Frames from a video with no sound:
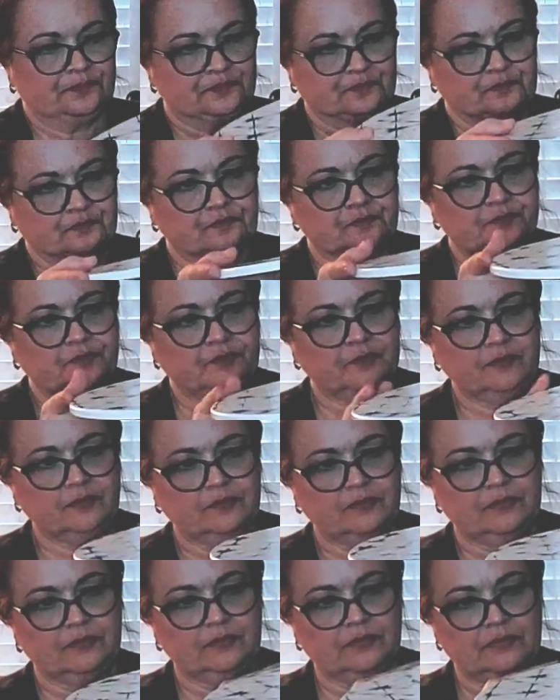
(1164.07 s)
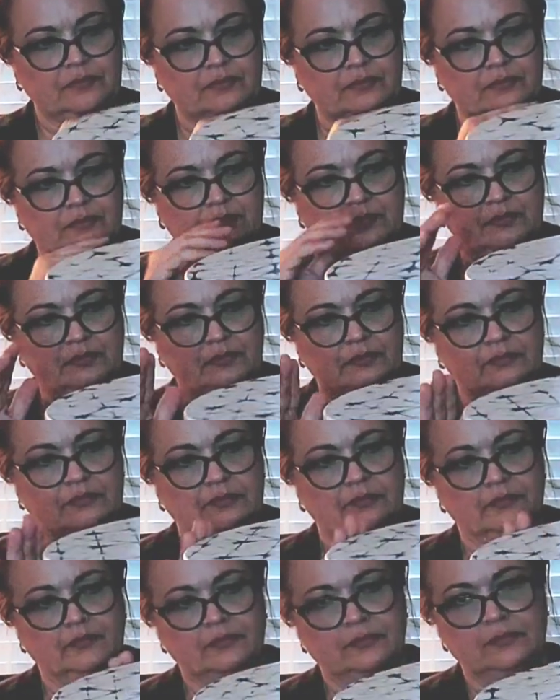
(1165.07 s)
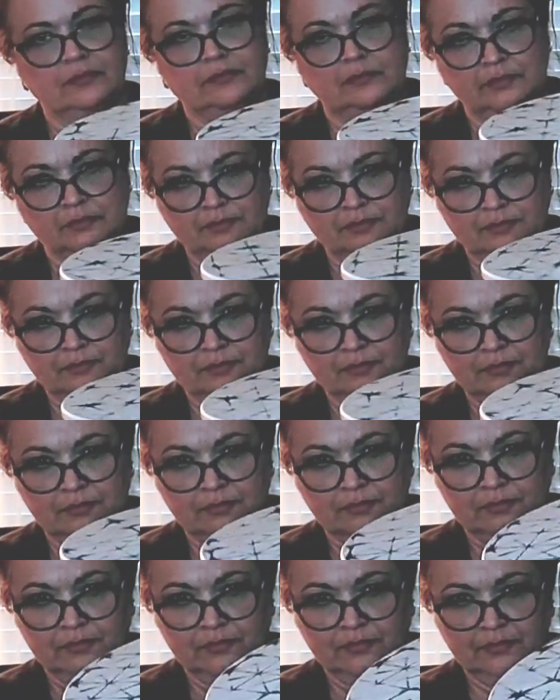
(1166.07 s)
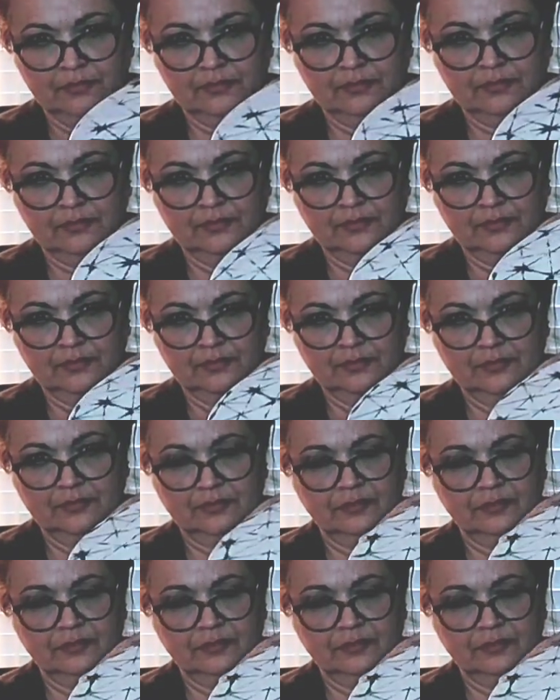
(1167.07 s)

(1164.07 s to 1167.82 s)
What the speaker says: Nobody speaks.